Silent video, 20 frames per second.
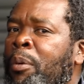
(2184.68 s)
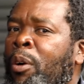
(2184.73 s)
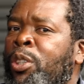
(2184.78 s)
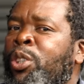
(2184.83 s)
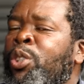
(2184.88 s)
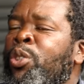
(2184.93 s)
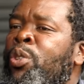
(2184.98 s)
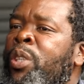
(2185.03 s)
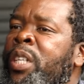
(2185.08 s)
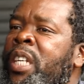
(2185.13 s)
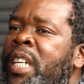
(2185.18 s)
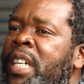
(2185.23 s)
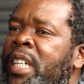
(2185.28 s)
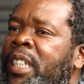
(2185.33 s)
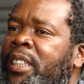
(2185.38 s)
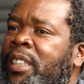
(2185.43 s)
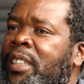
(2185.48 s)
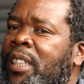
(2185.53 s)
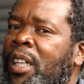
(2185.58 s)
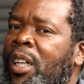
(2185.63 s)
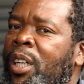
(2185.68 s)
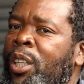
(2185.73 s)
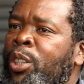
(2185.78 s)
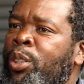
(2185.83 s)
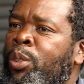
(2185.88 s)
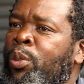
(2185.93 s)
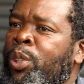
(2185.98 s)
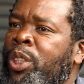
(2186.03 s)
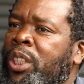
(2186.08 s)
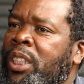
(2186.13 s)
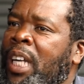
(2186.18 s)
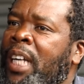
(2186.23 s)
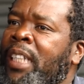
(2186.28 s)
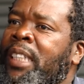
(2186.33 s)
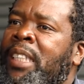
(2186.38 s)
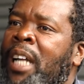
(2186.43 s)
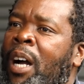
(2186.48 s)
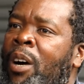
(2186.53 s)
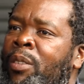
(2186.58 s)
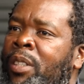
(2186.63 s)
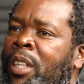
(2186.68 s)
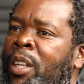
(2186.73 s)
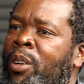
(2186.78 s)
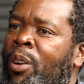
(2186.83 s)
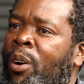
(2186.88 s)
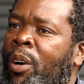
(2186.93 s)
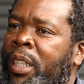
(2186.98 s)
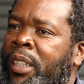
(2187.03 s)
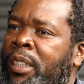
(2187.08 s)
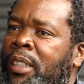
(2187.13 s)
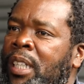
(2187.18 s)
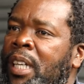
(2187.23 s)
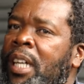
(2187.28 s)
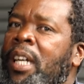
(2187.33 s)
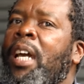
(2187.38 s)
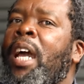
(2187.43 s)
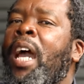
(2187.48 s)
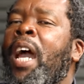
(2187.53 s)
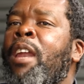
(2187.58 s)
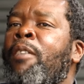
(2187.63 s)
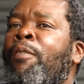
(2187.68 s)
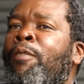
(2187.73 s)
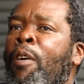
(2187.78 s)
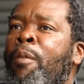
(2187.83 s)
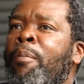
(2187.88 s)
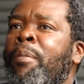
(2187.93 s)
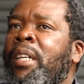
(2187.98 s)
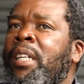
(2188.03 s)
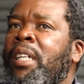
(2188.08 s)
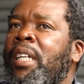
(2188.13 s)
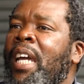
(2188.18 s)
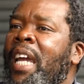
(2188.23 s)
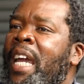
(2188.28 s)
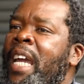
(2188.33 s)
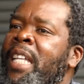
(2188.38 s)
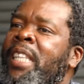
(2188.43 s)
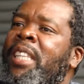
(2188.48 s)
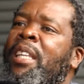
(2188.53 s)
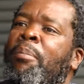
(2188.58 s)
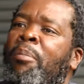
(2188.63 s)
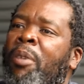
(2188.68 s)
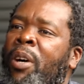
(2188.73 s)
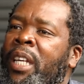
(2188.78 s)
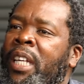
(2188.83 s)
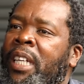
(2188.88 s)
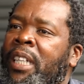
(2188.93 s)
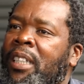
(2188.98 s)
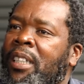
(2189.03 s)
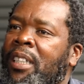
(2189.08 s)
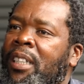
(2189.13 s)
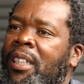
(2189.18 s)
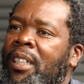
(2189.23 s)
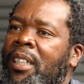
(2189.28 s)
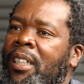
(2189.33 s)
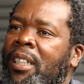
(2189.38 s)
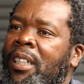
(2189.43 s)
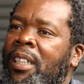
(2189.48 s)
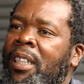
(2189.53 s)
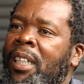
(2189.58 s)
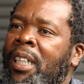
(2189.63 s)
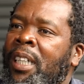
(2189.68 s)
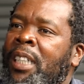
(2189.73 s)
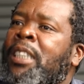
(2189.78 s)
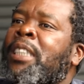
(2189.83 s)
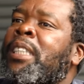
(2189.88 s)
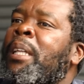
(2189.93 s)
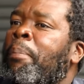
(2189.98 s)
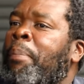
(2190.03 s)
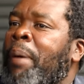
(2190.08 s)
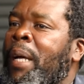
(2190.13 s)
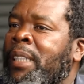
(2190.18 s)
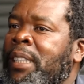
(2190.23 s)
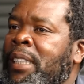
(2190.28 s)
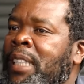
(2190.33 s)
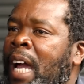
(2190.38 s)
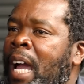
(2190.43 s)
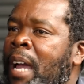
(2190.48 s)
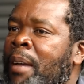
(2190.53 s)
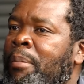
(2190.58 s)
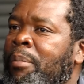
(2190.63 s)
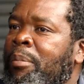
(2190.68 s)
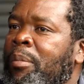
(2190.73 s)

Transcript: Because you need to shut down the noise. And for me, in the morning is the best time.